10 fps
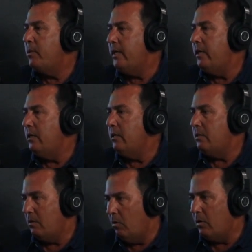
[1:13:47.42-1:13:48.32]

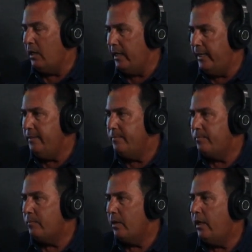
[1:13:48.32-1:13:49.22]
playing on clay
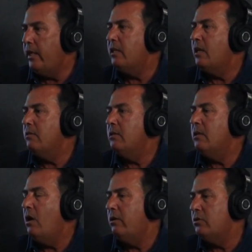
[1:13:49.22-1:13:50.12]
in the
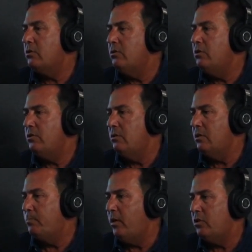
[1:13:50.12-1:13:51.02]
hottest condition
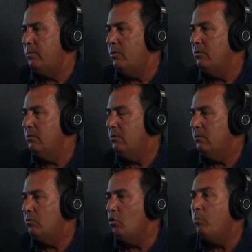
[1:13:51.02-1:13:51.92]
as possible.
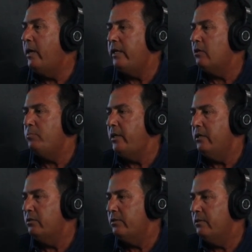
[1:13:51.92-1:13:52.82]
Nobody could beat
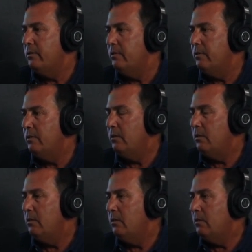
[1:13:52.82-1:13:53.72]
us
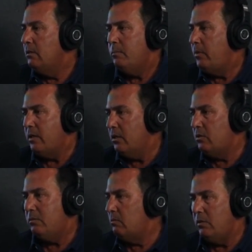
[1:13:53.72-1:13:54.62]

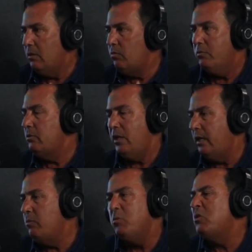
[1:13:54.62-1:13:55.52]
because we
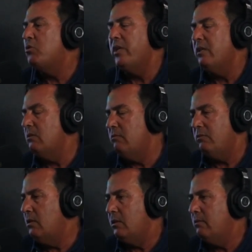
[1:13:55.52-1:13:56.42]
would train
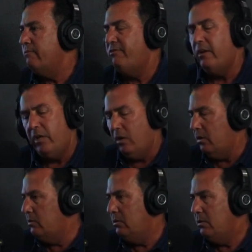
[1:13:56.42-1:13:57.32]
very
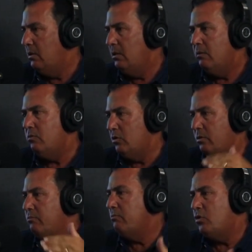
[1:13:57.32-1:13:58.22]
hard.
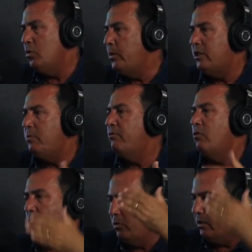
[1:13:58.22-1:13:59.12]
2 weeks
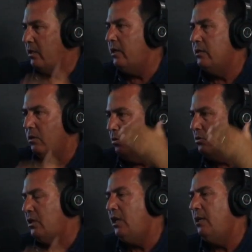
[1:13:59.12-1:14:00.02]
before we were there, the whole
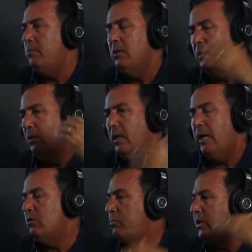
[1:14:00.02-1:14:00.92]
team. I
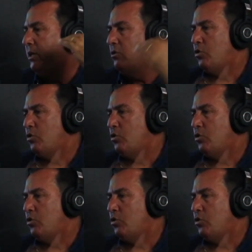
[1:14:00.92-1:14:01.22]
would bring